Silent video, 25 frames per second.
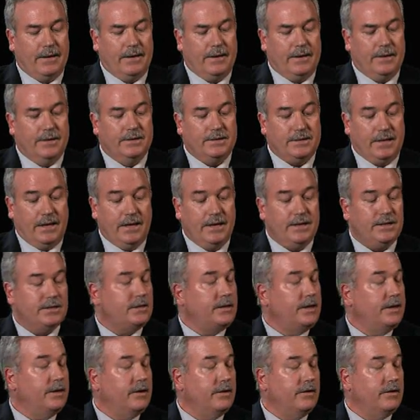is
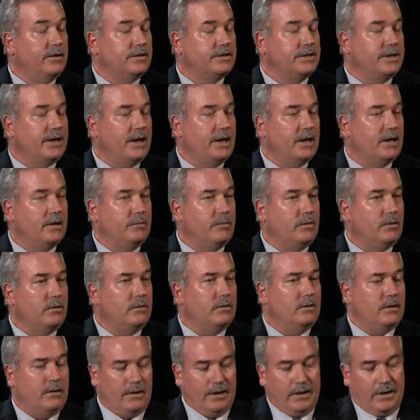easily
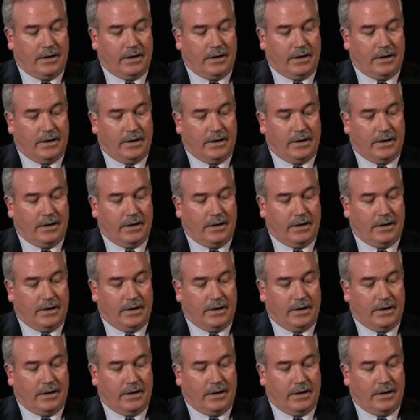understandable